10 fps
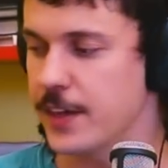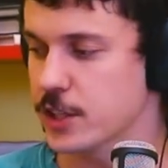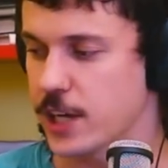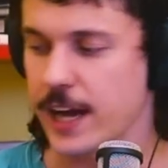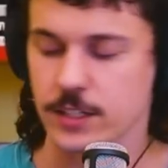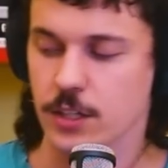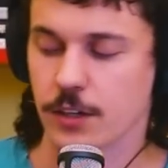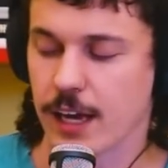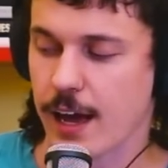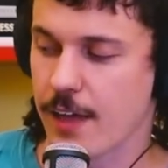Jack's
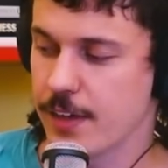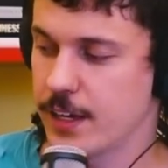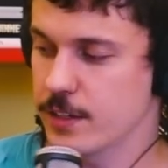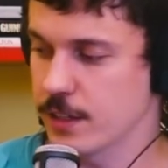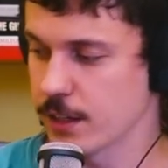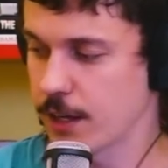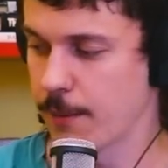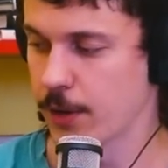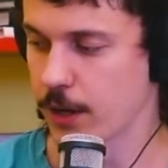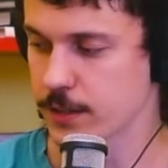okay. I think he's gonna
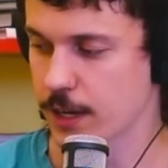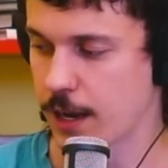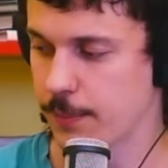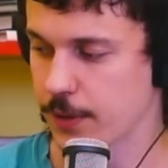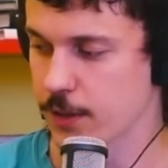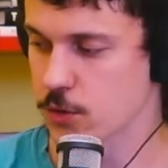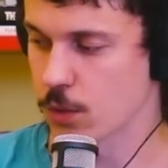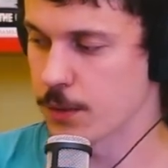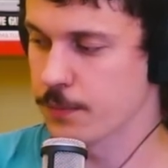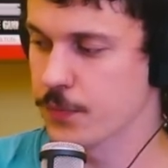come out on top on this
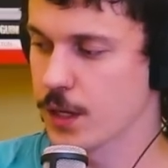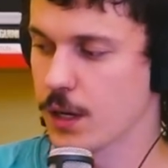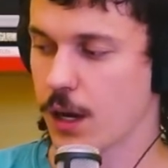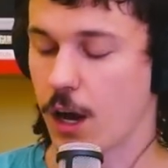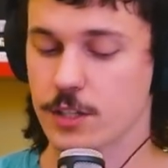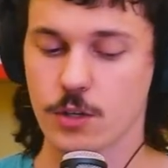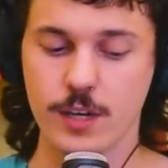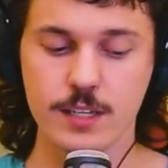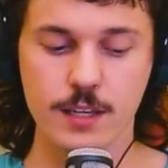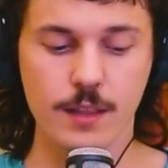one. Also,
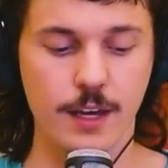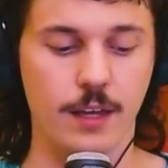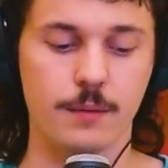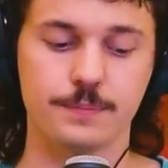he's in like,